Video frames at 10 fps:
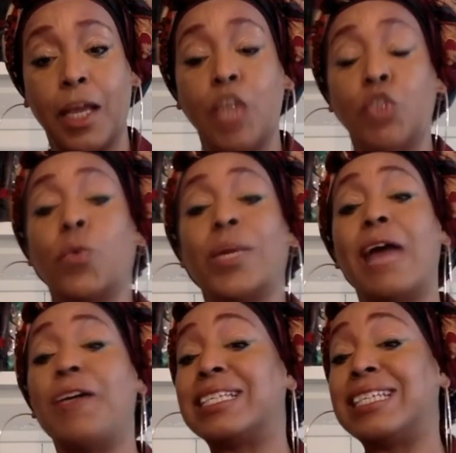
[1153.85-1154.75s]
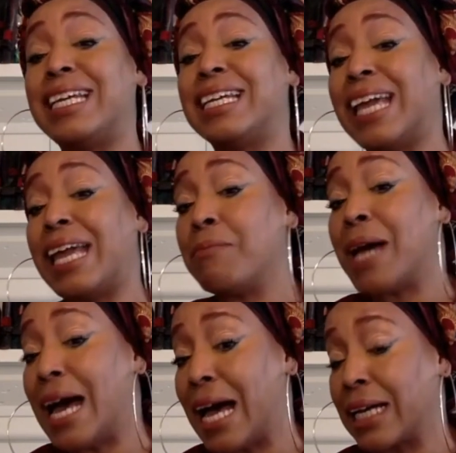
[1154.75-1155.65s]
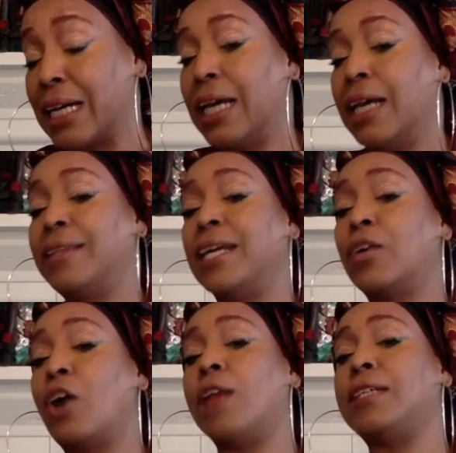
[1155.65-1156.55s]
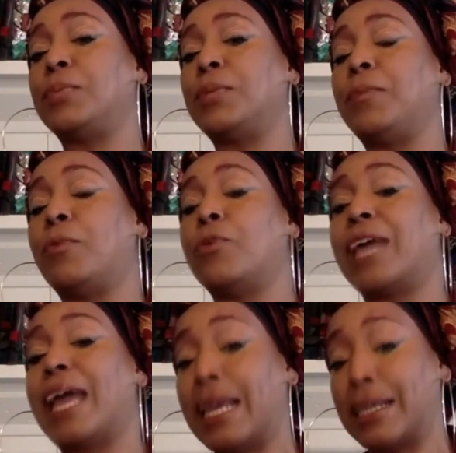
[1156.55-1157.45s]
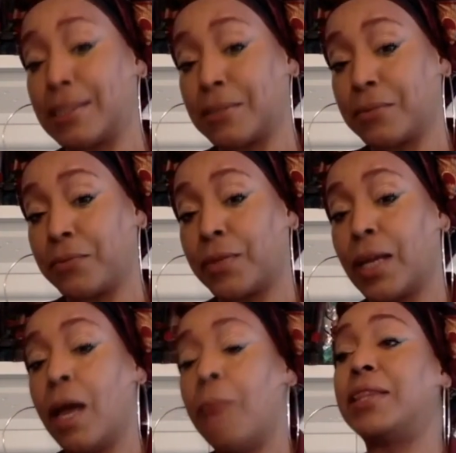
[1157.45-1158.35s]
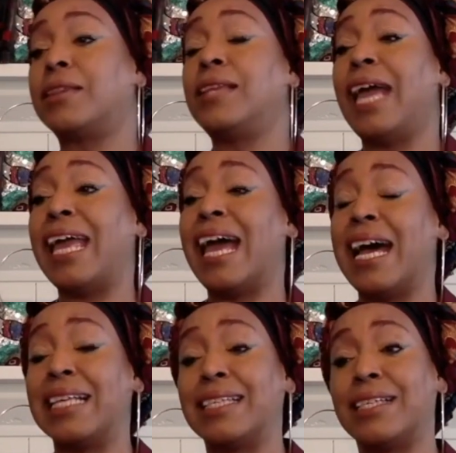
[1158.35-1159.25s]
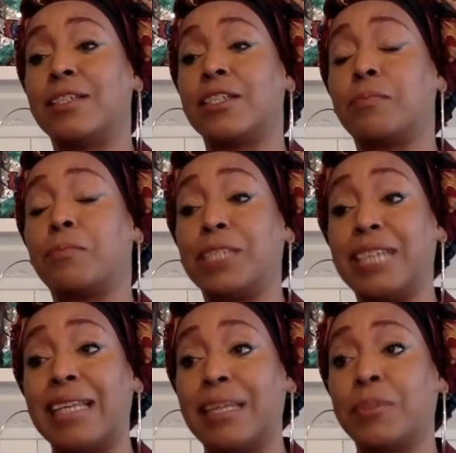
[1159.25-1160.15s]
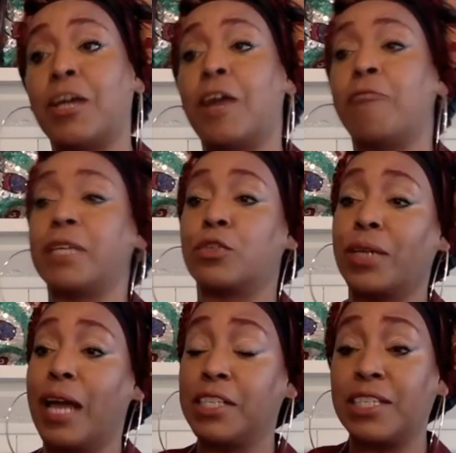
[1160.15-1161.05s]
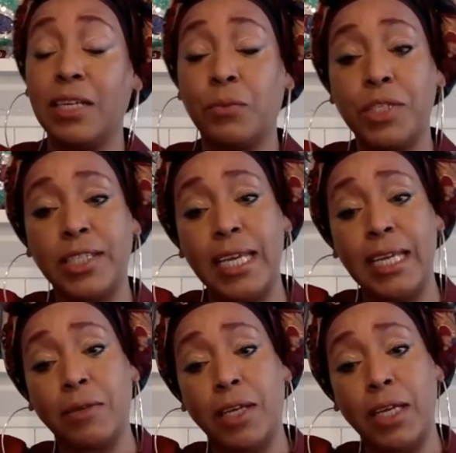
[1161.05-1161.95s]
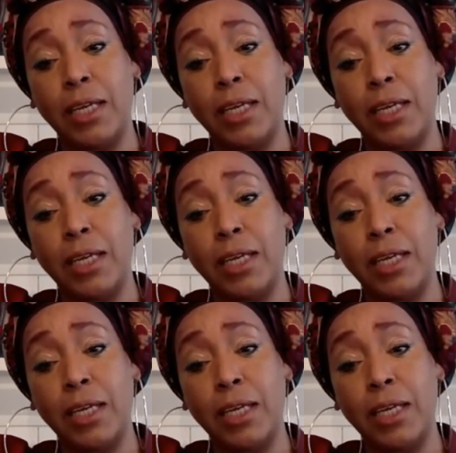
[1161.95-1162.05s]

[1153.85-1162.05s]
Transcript: So when Aristide came back, they called these people gangs, but they had to protect themselves because when Aristide was in